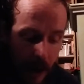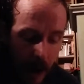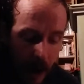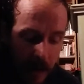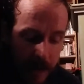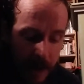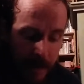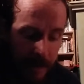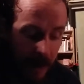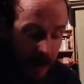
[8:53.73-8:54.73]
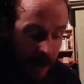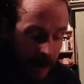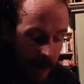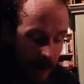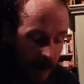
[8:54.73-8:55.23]
of the
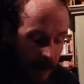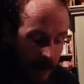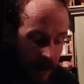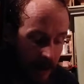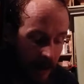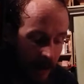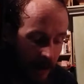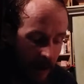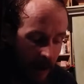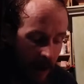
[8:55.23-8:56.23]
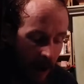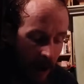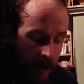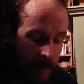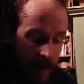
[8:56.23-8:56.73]
filling in
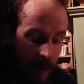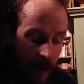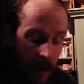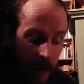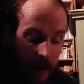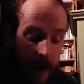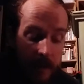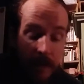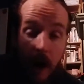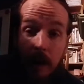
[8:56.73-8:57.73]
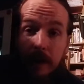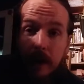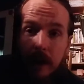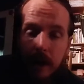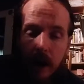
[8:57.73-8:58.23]
of the
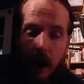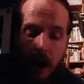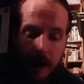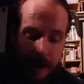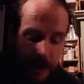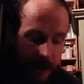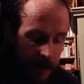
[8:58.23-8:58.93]
evolving cause.